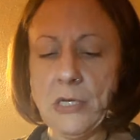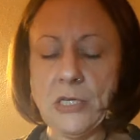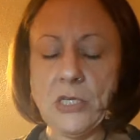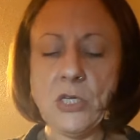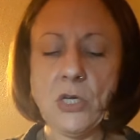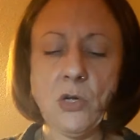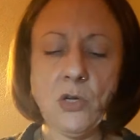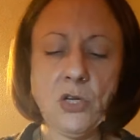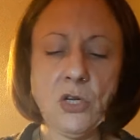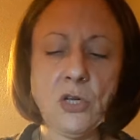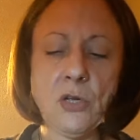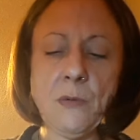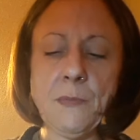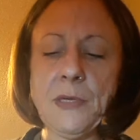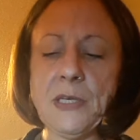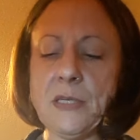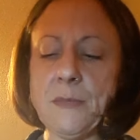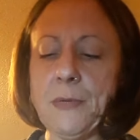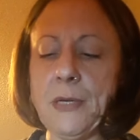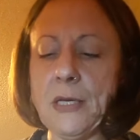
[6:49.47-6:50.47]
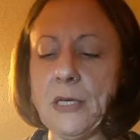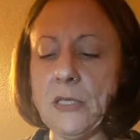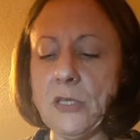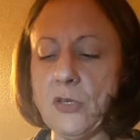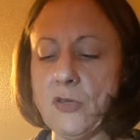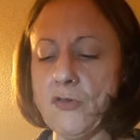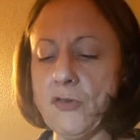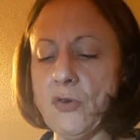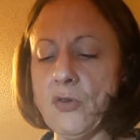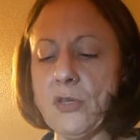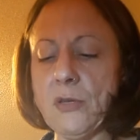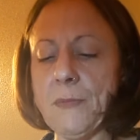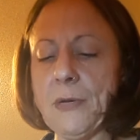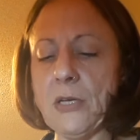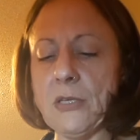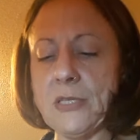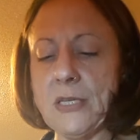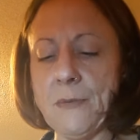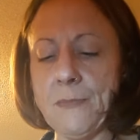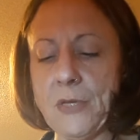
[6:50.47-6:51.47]
So you could be speaking the truth
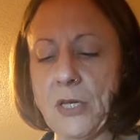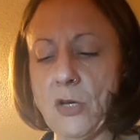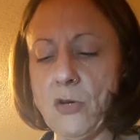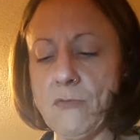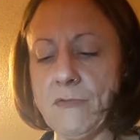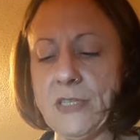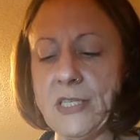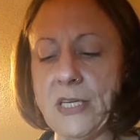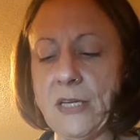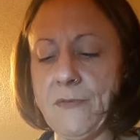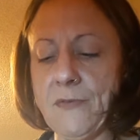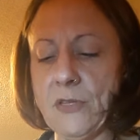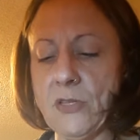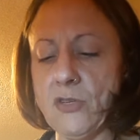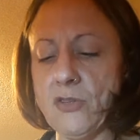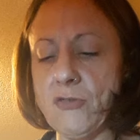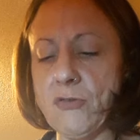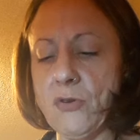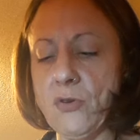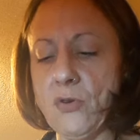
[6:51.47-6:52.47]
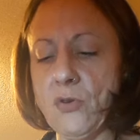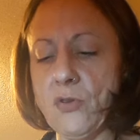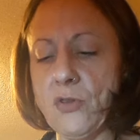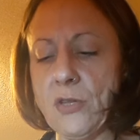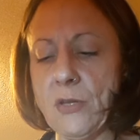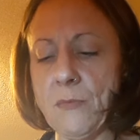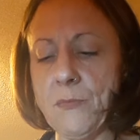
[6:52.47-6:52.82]
about something or receiving the truth.